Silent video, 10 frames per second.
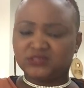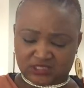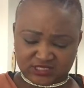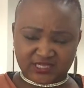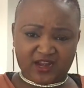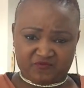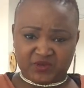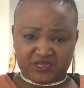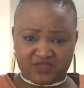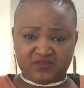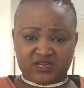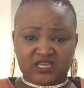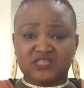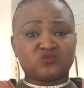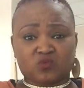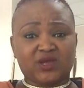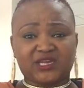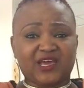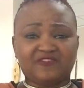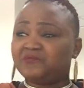This that I've been given is
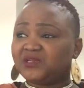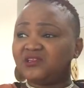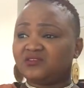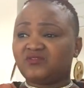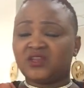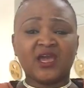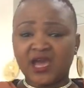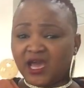what I've been given.